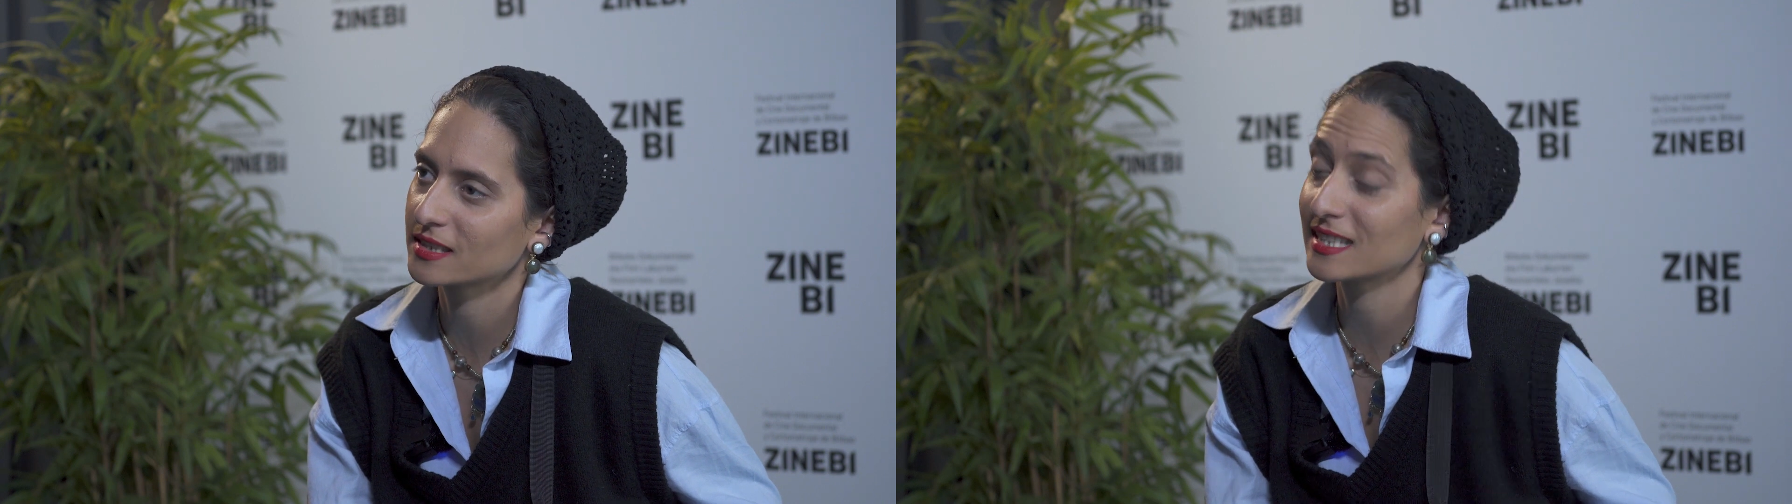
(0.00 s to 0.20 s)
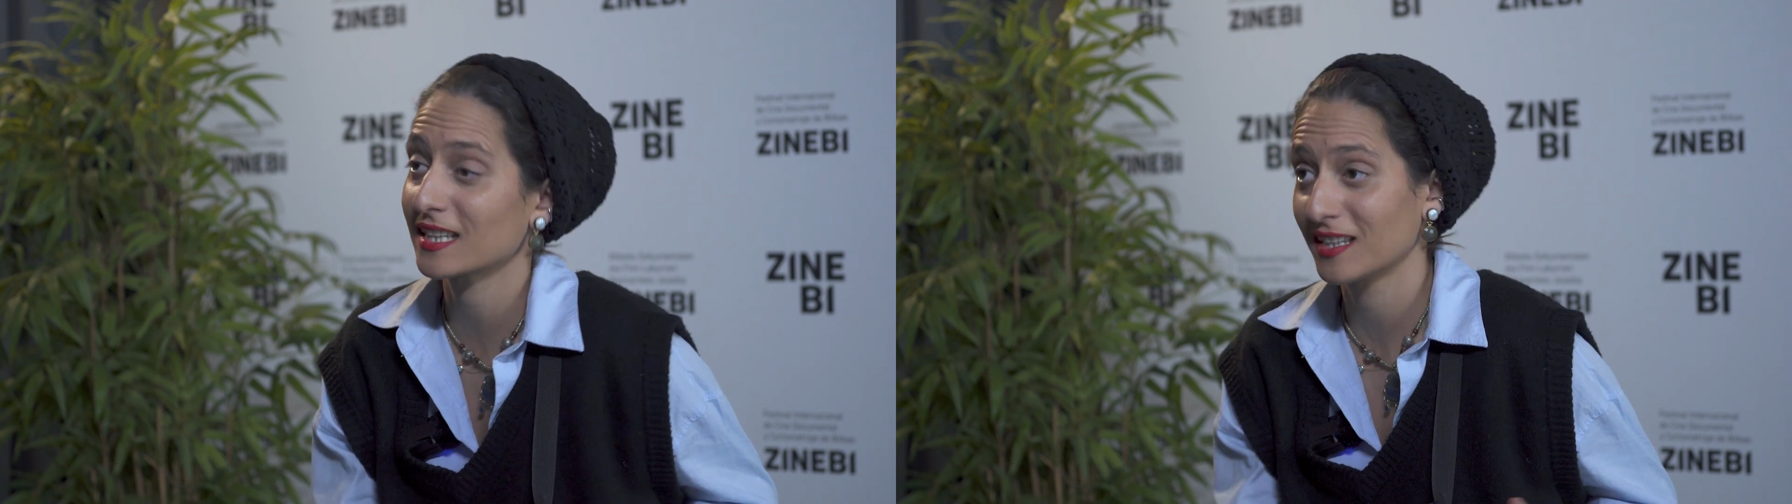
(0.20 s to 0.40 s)

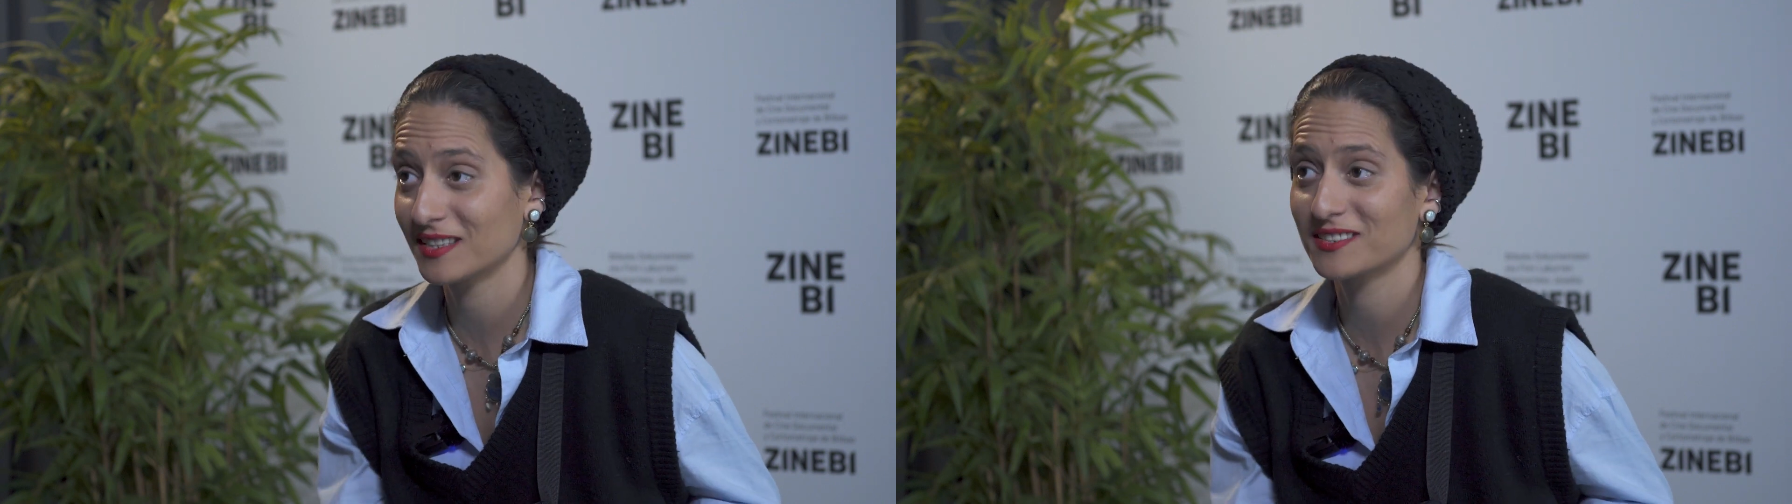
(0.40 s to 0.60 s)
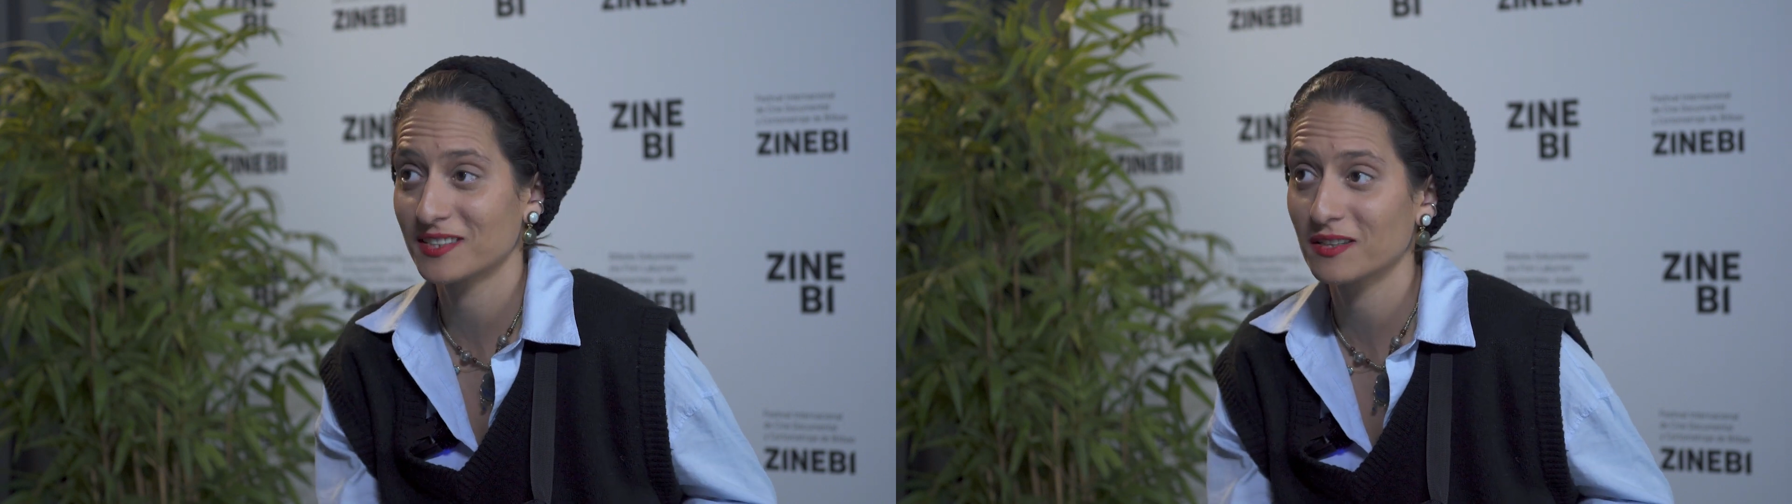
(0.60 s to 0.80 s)

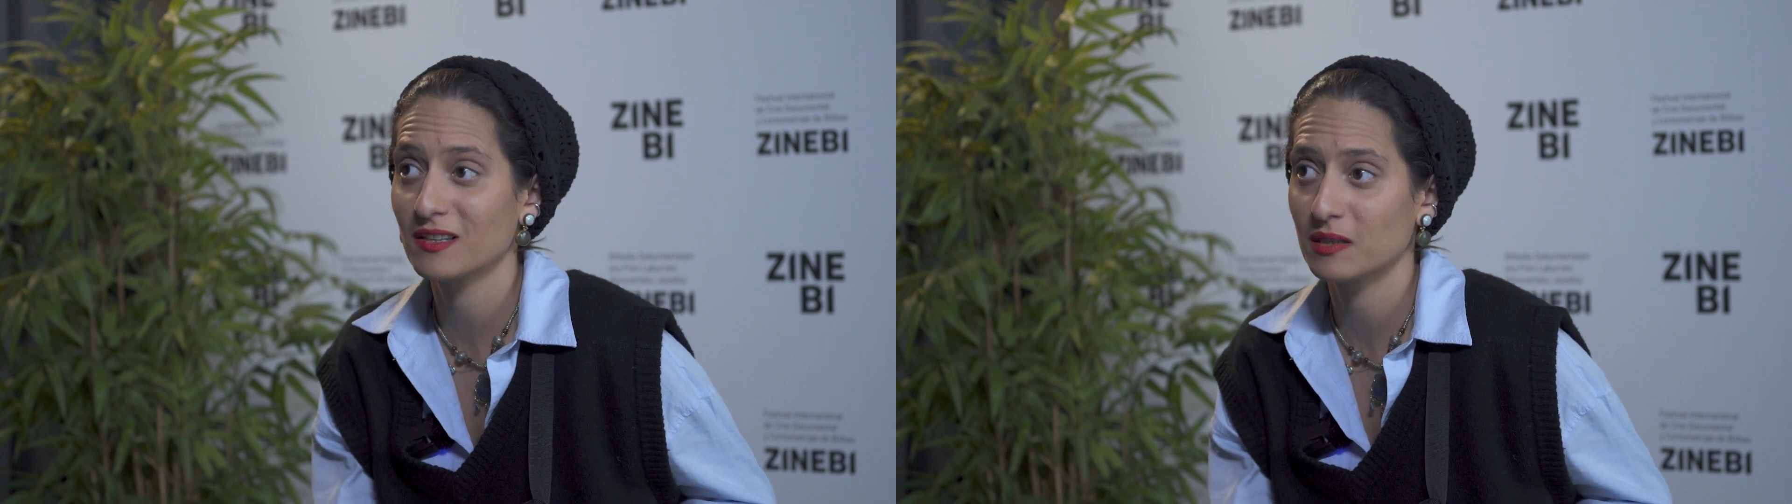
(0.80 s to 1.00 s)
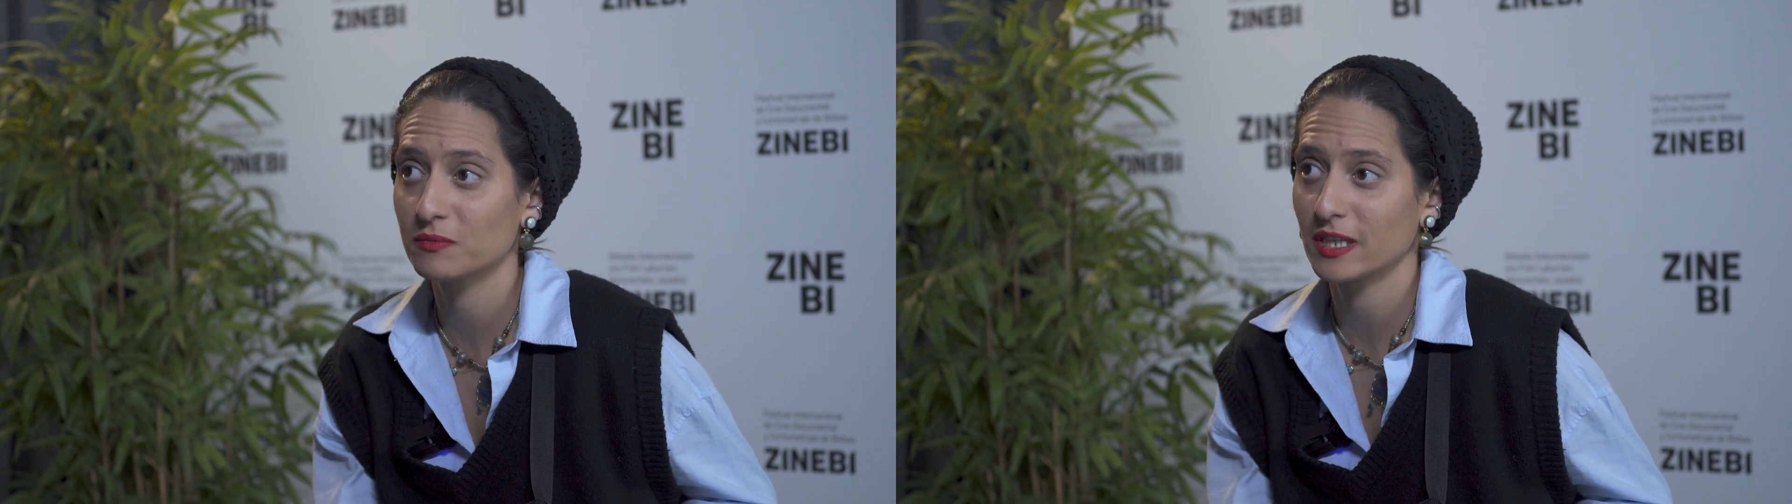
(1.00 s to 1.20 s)
second
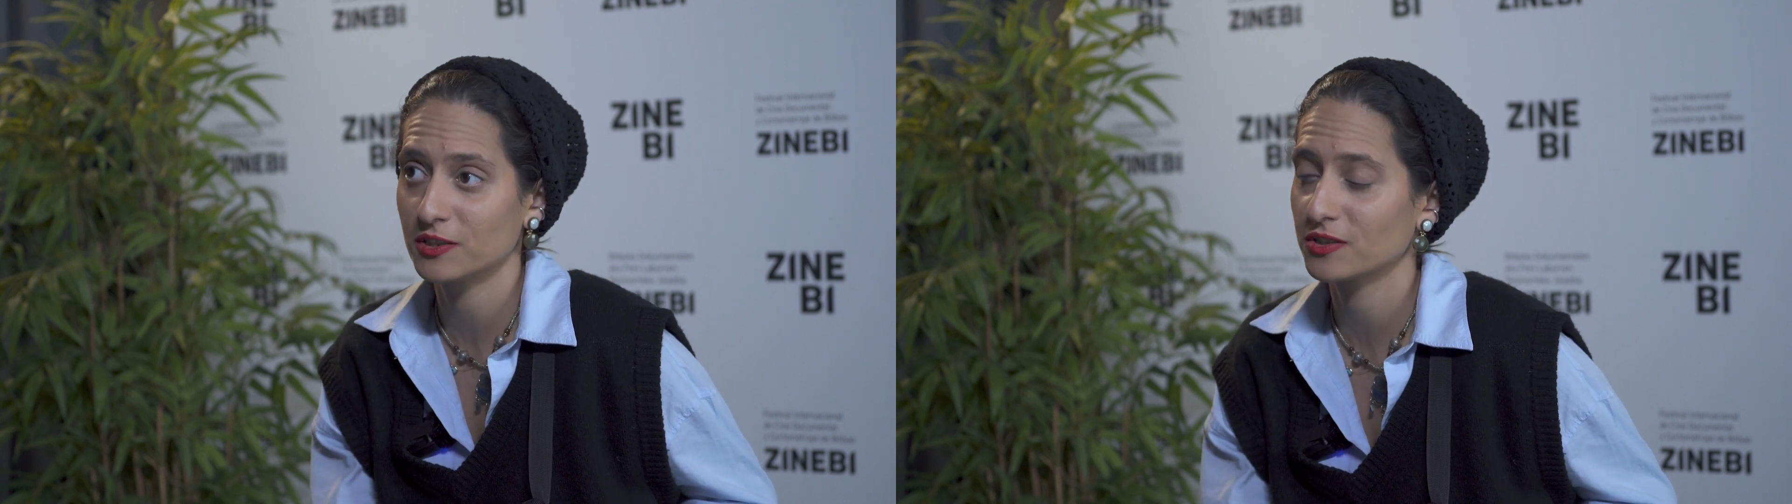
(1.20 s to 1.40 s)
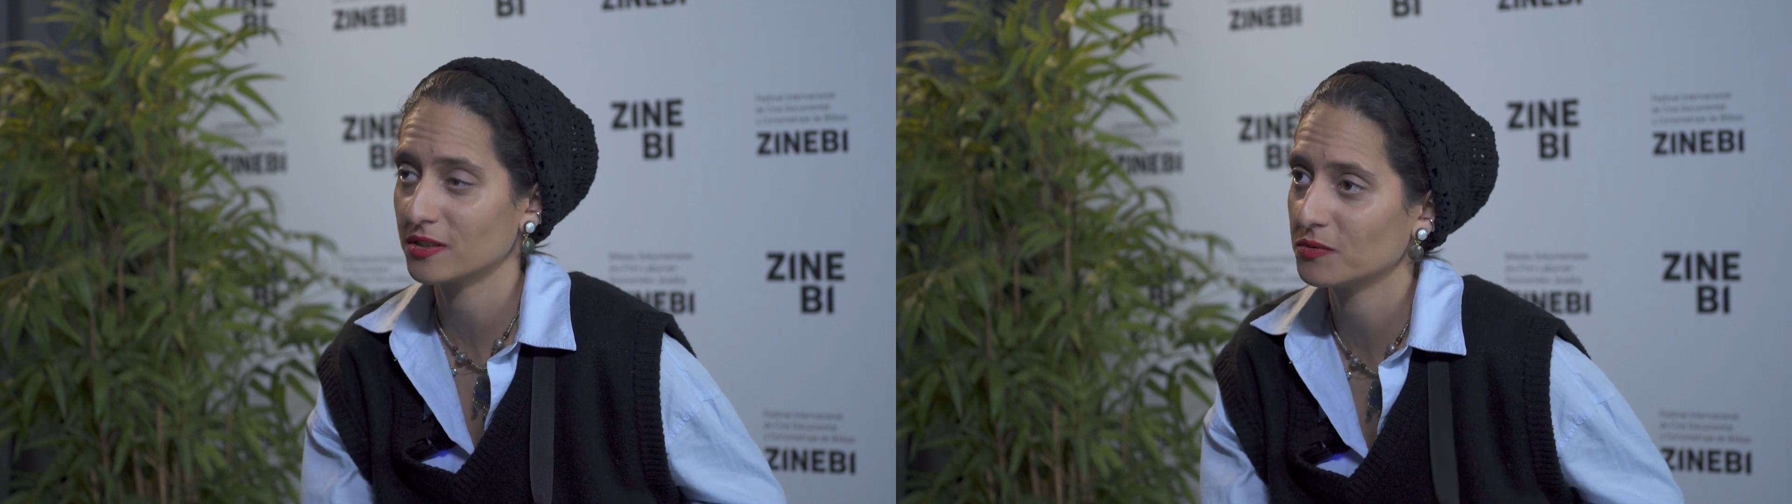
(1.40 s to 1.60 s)

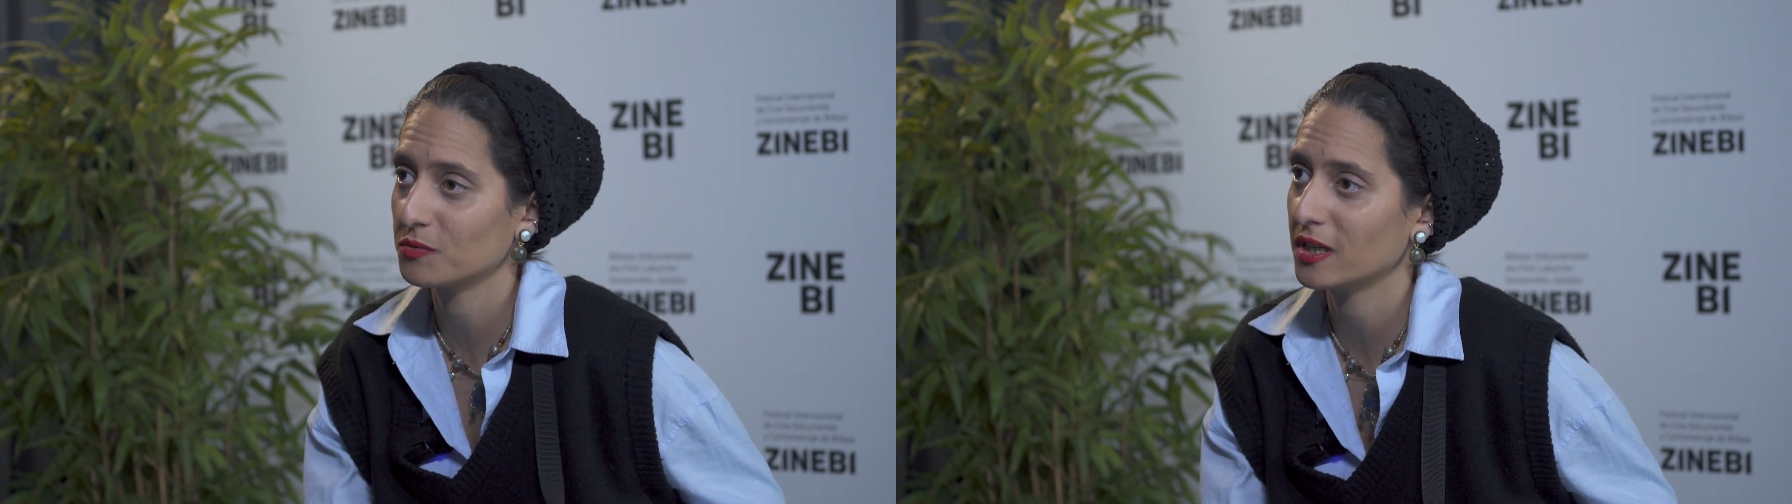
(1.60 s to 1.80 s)
collaboration.